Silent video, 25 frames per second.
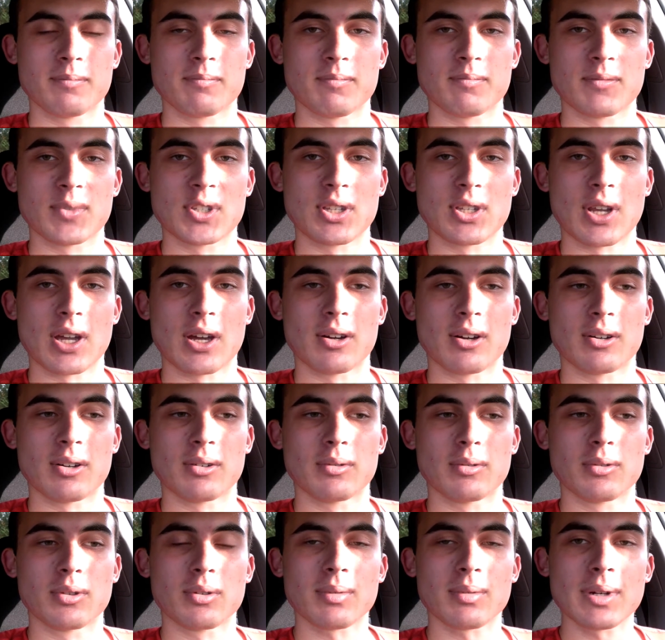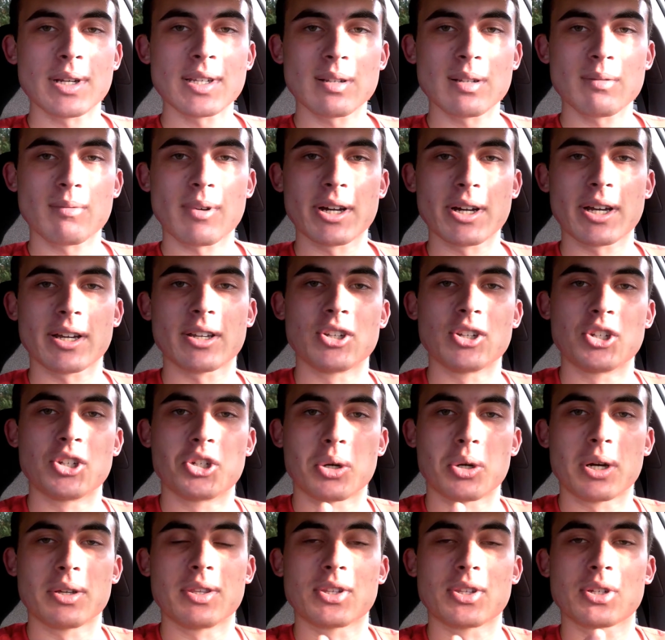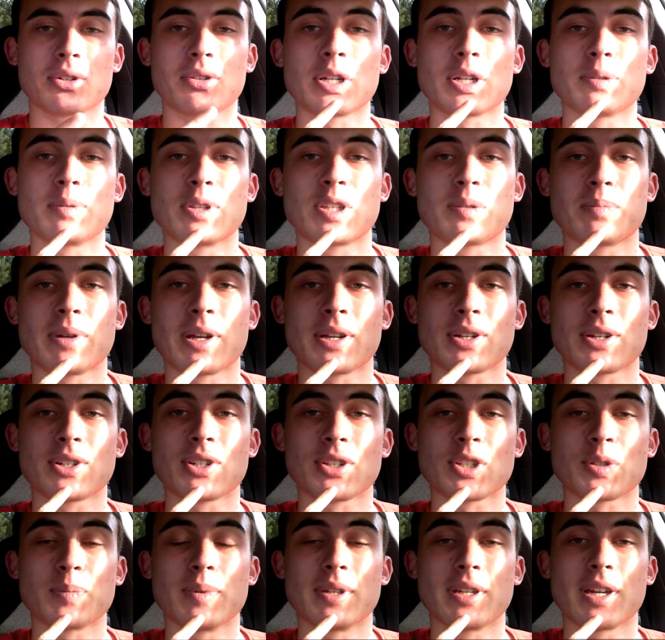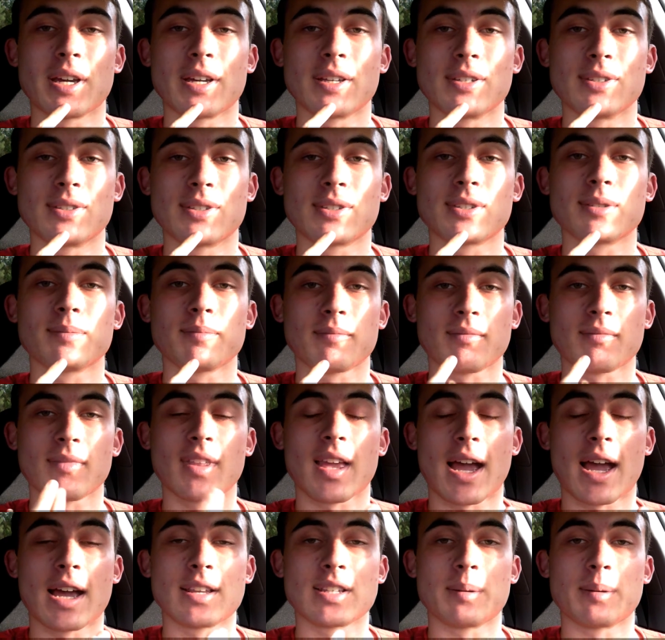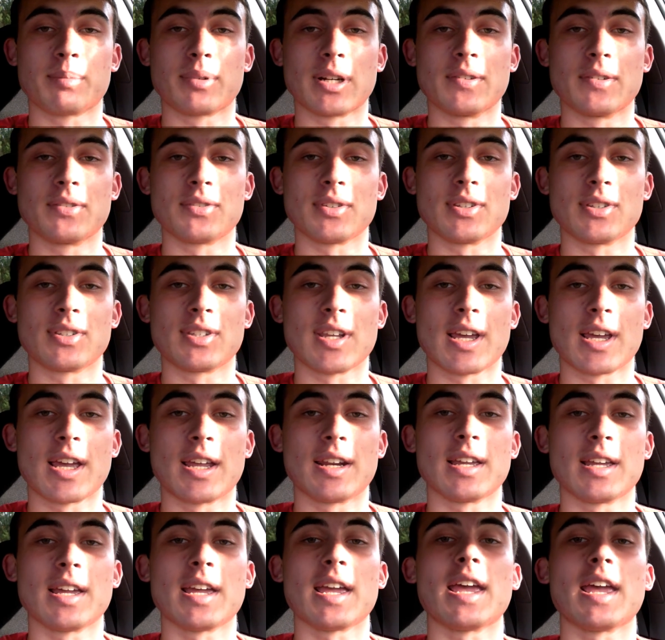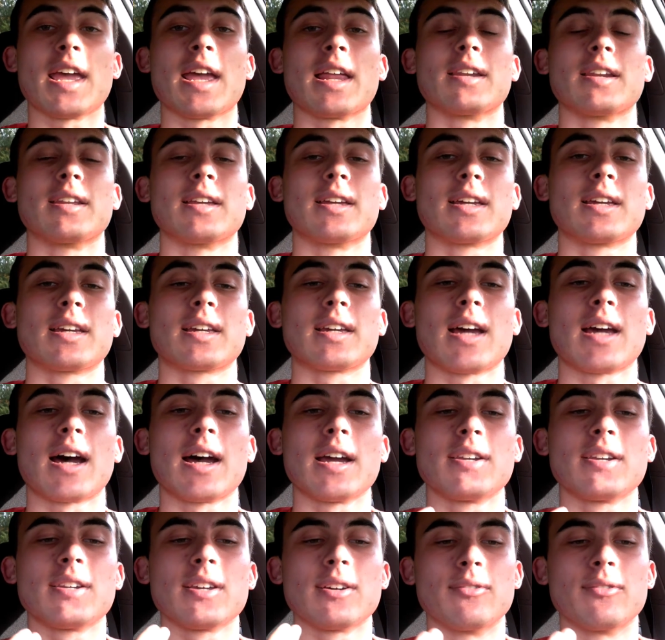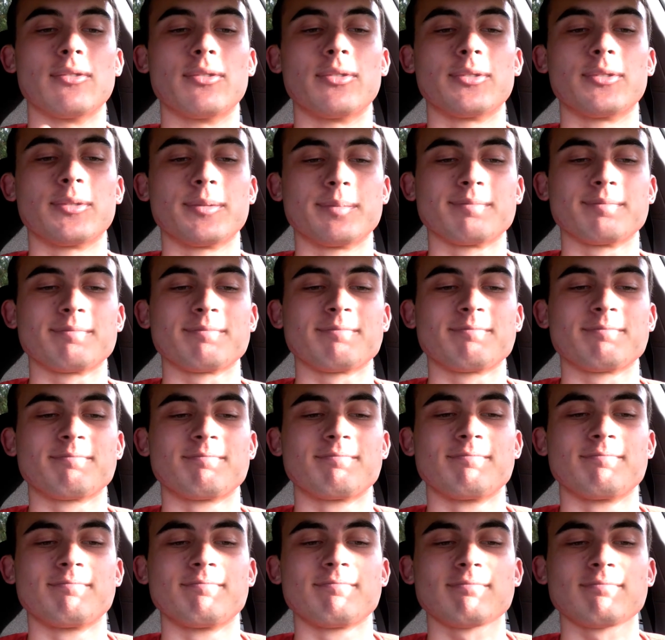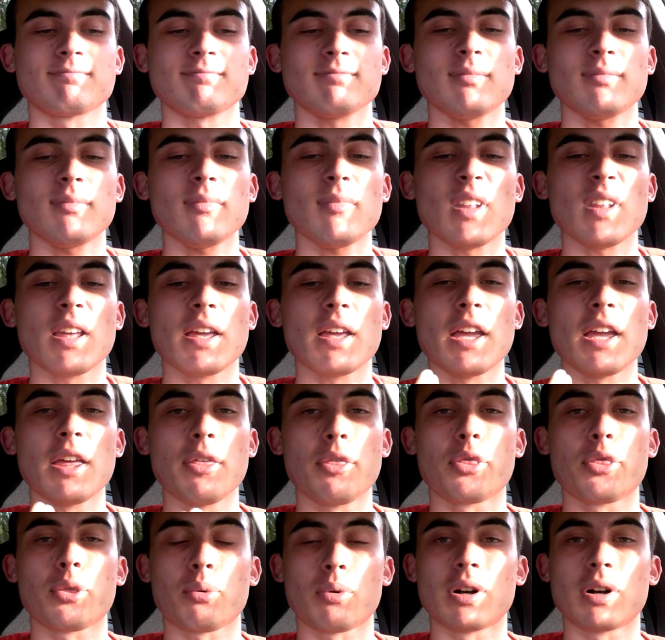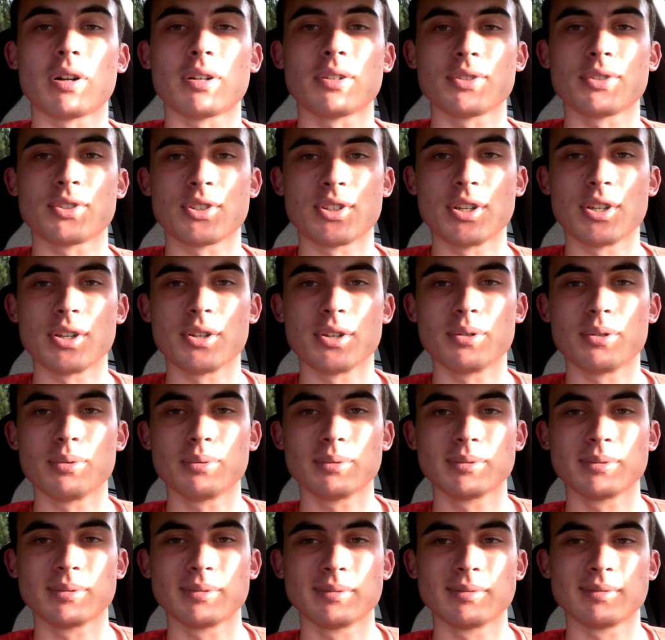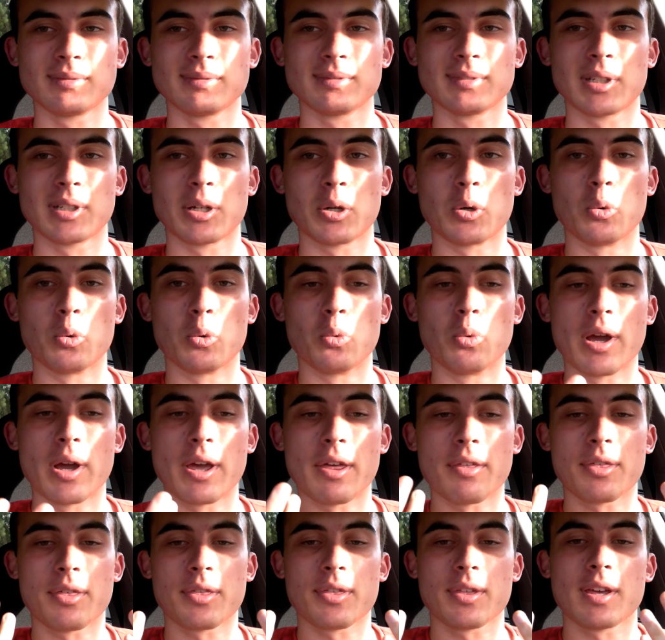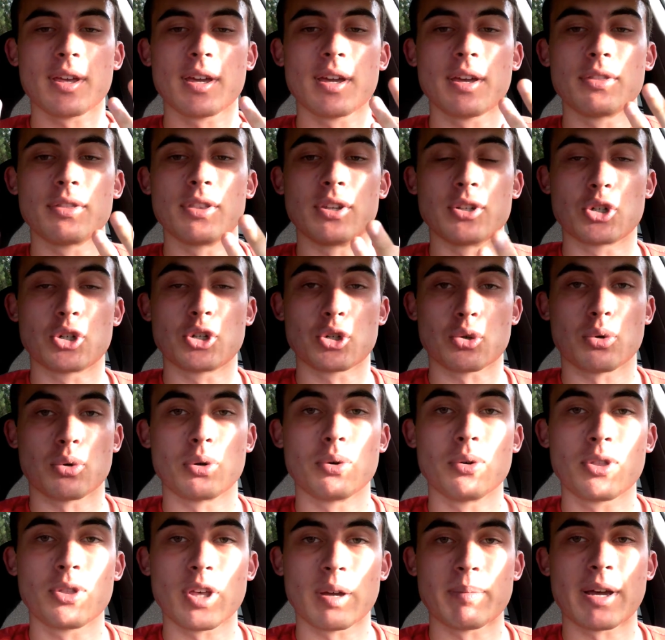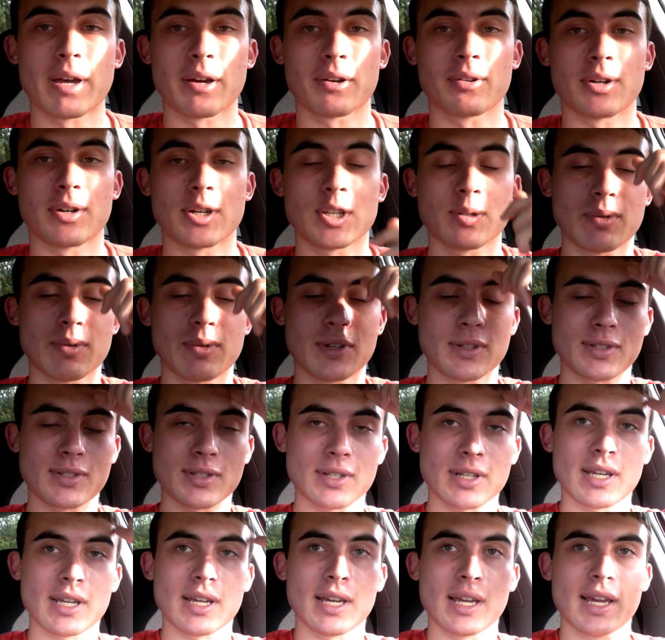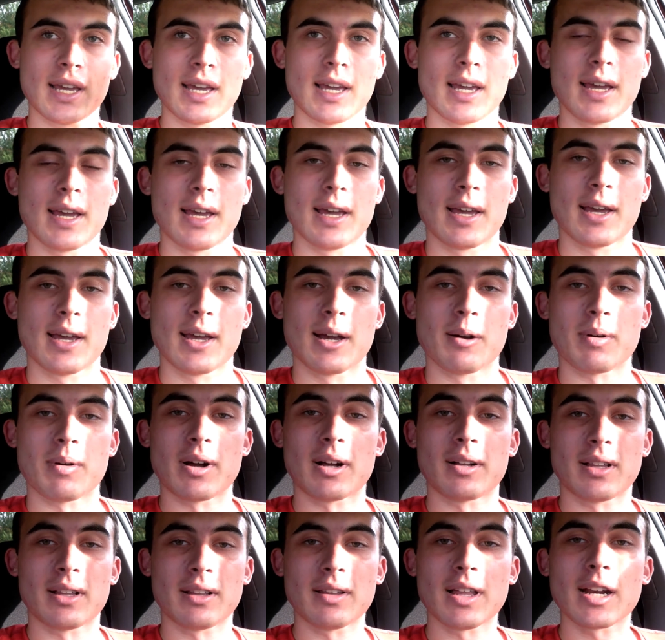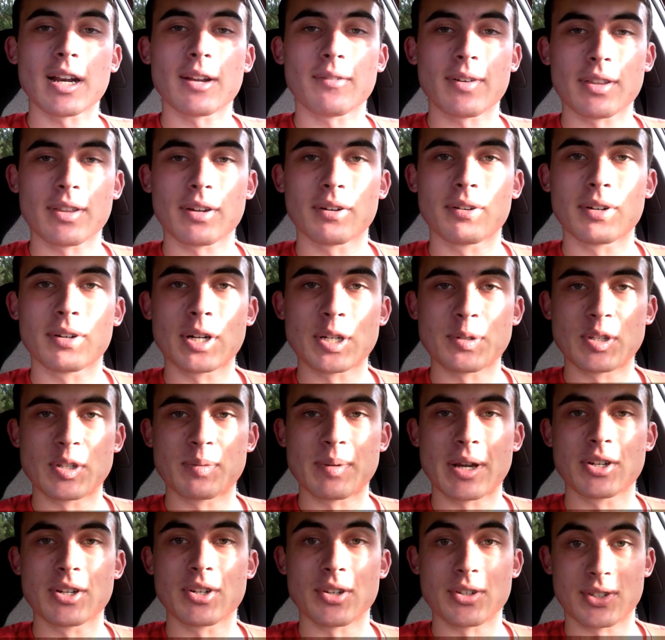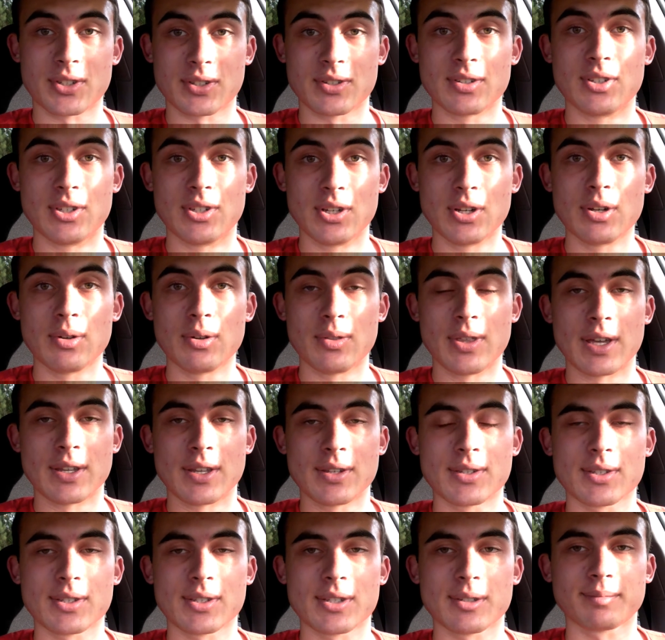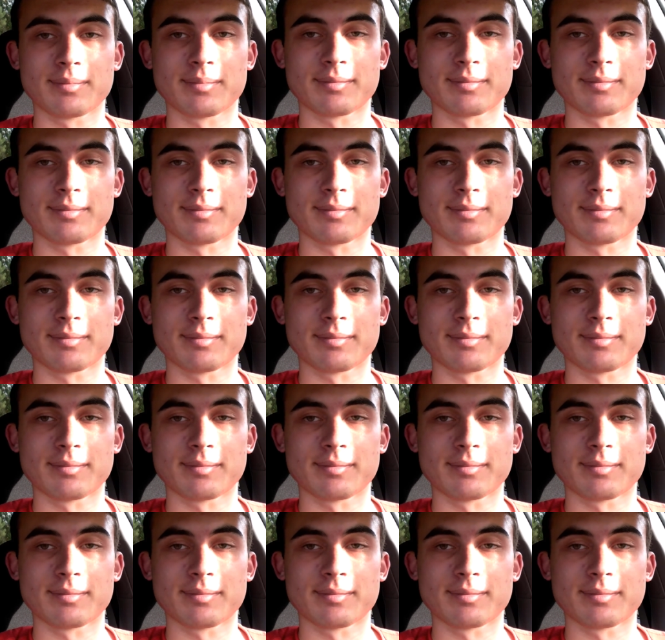So, the reason why I enjoy this Christmas special is because, as I previously said, it kind of enthralls you with the truth about Christmas. While a lot of other Christmas specials do this,